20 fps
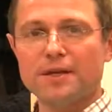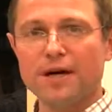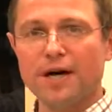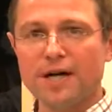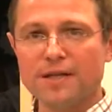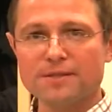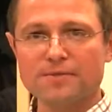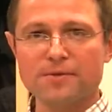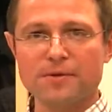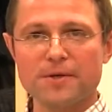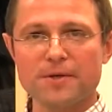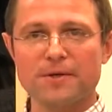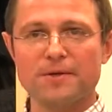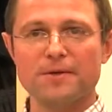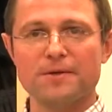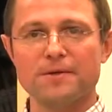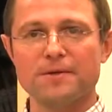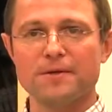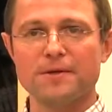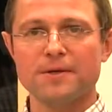answer
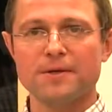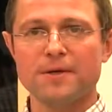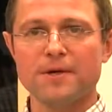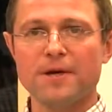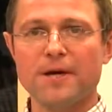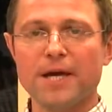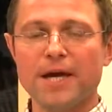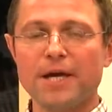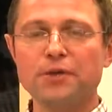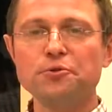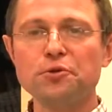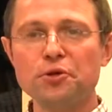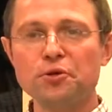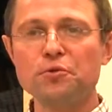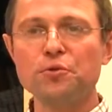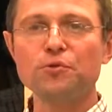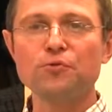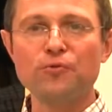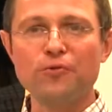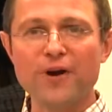key and you're
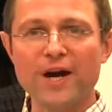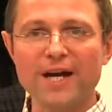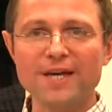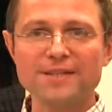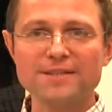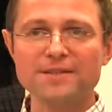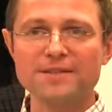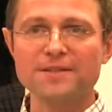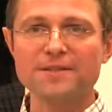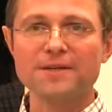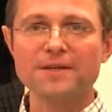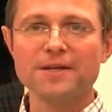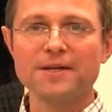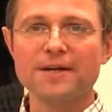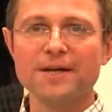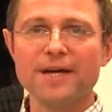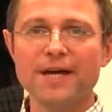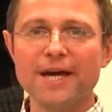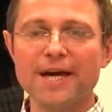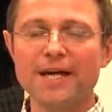not finding
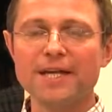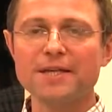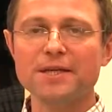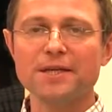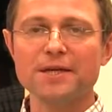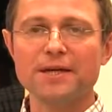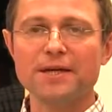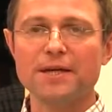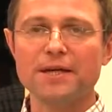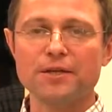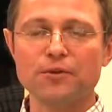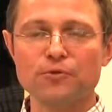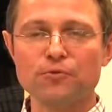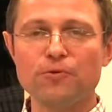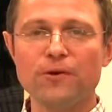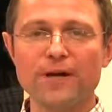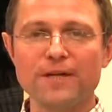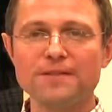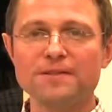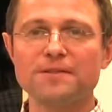any, and you're
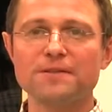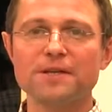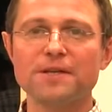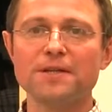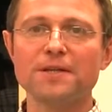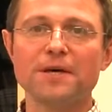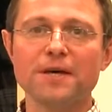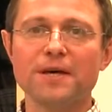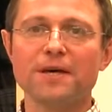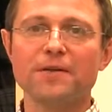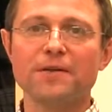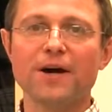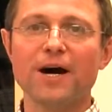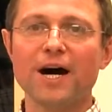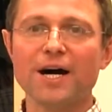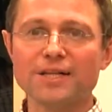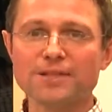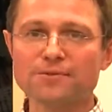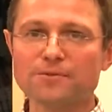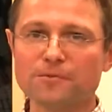finding that the
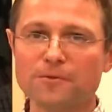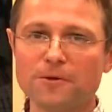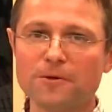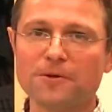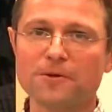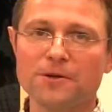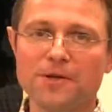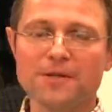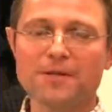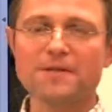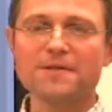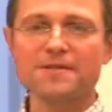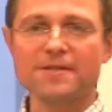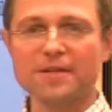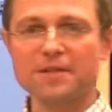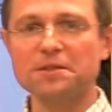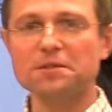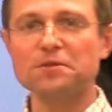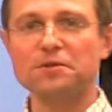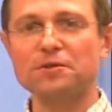answer, the
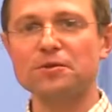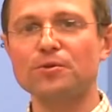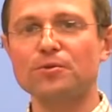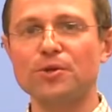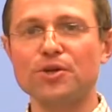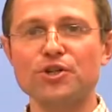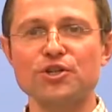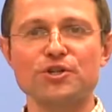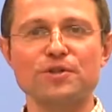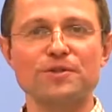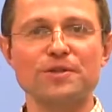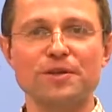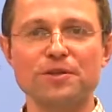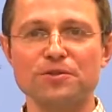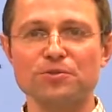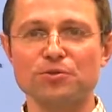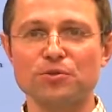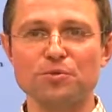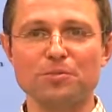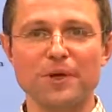cited regulation
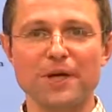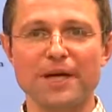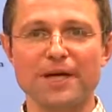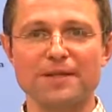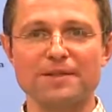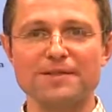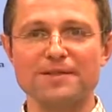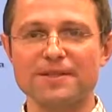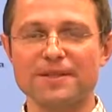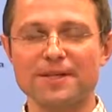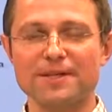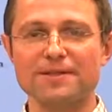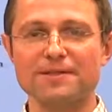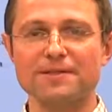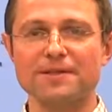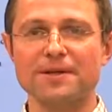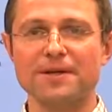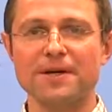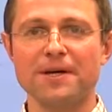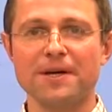does not make any
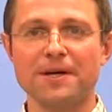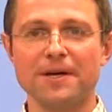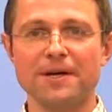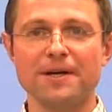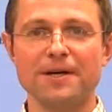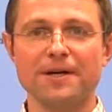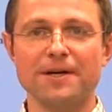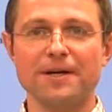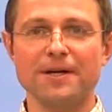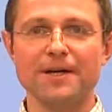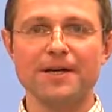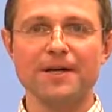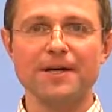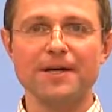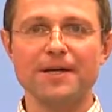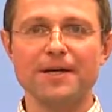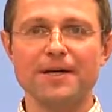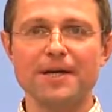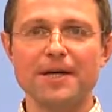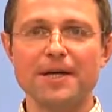sense,
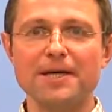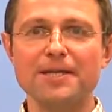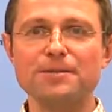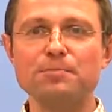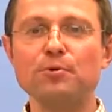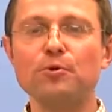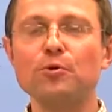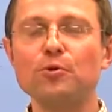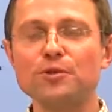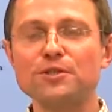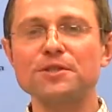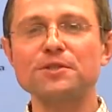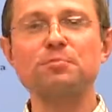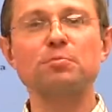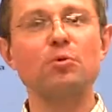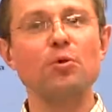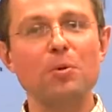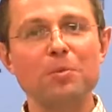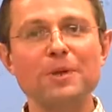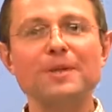it's because it
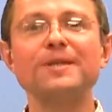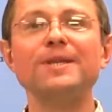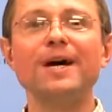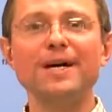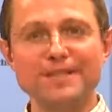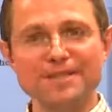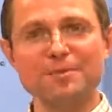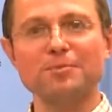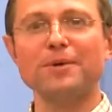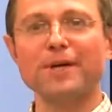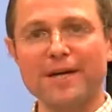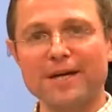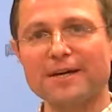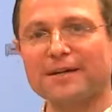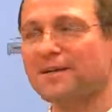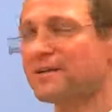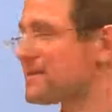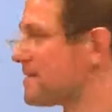probably doesn't make any